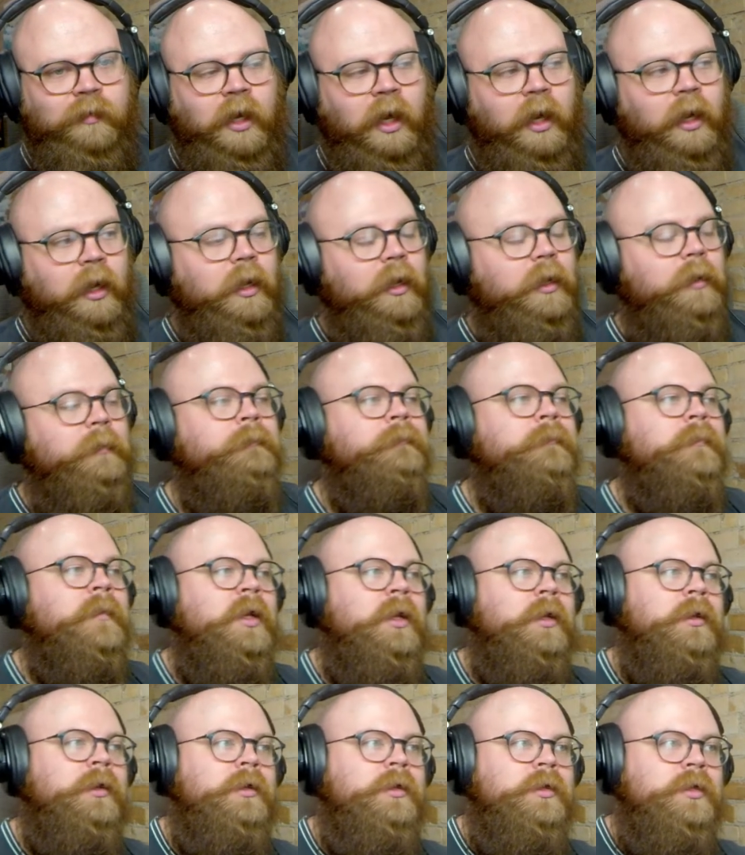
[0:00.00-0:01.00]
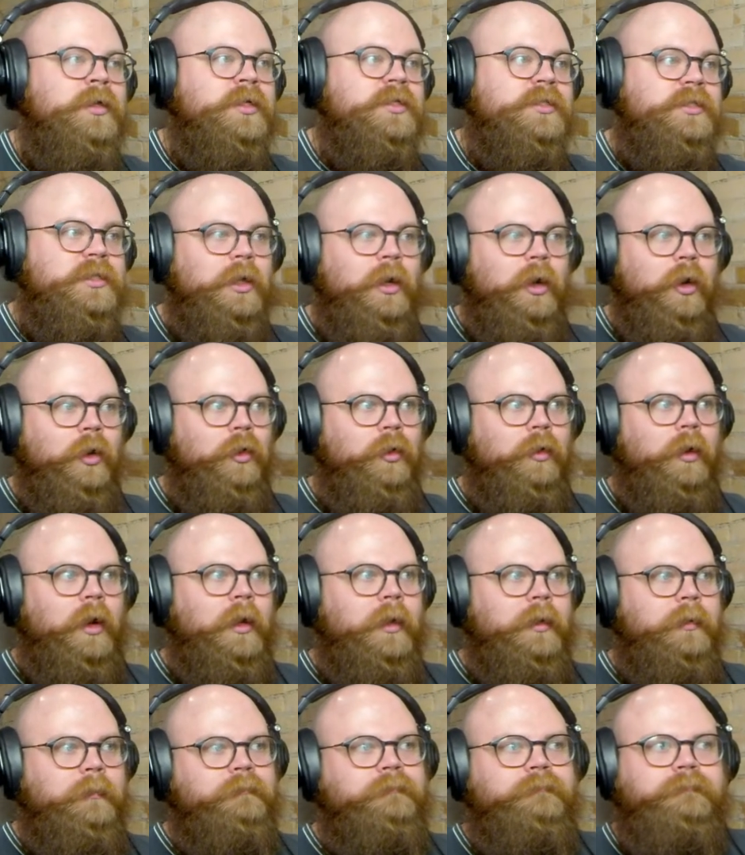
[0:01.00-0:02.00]
Uh, so
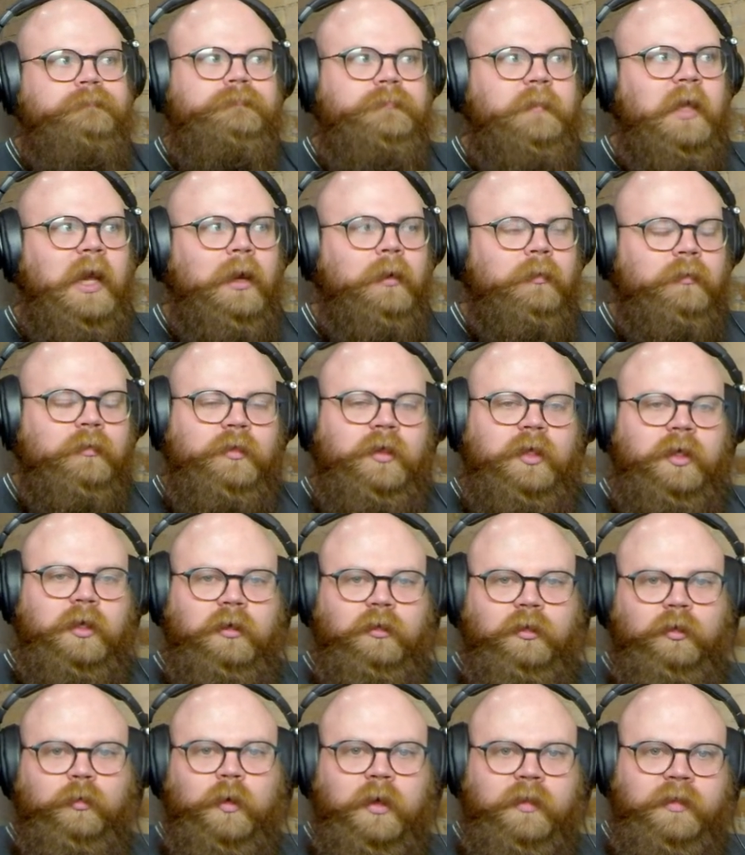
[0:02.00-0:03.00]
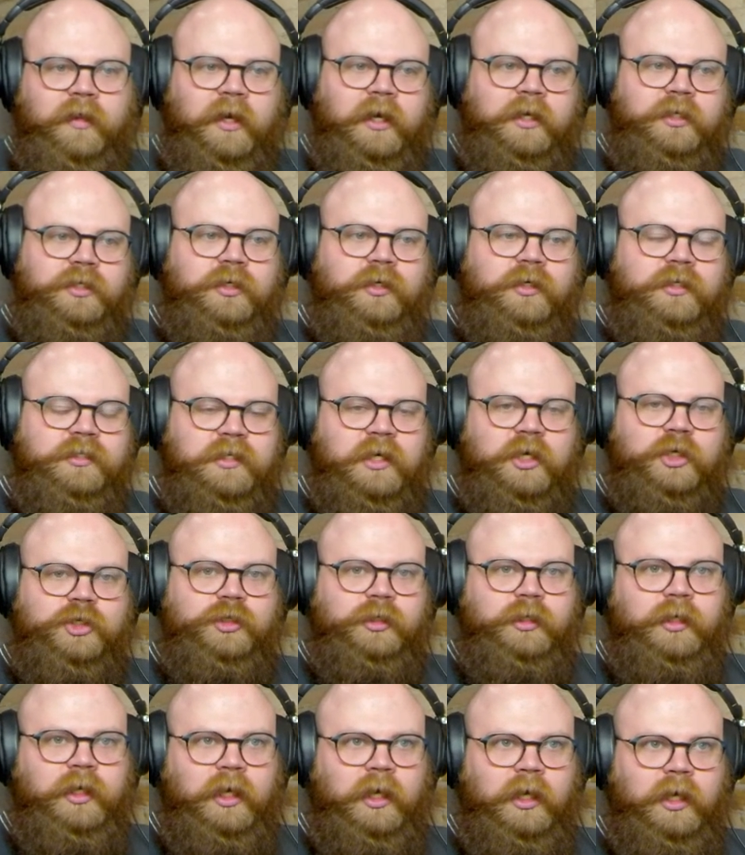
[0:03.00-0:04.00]
I, yeah, the the one that I took is
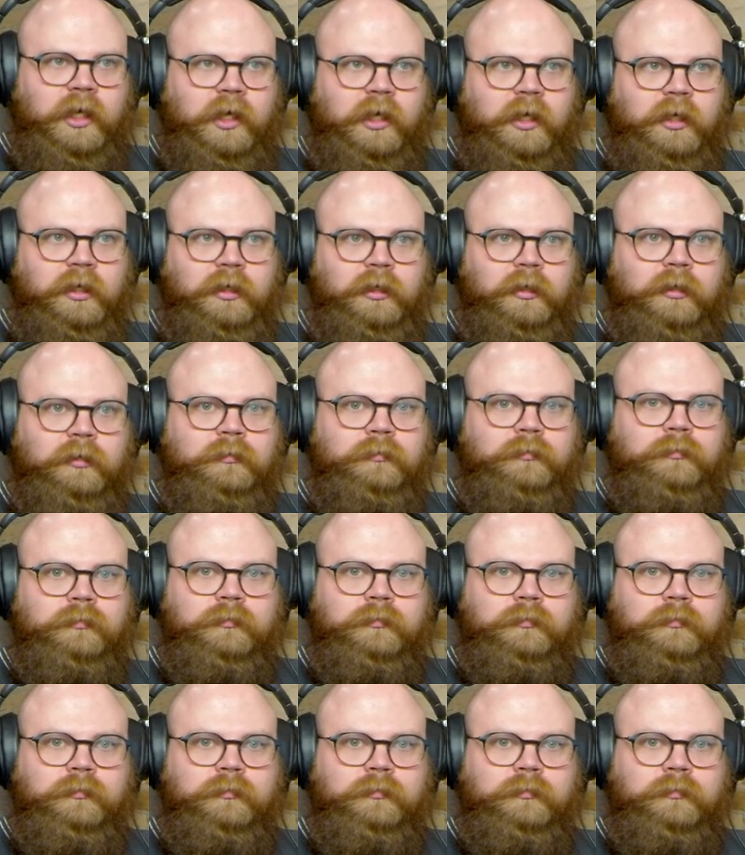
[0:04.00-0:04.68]
actually a